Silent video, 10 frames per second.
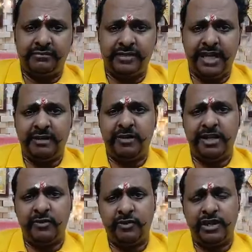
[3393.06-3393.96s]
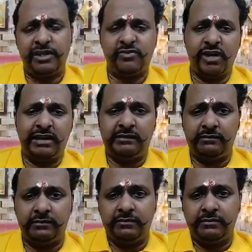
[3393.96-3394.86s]
Anybody who tells one,
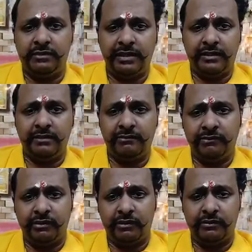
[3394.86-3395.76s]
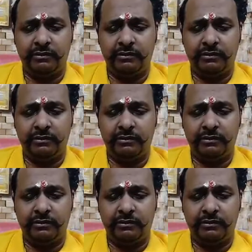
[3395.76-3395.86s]
two, three, four,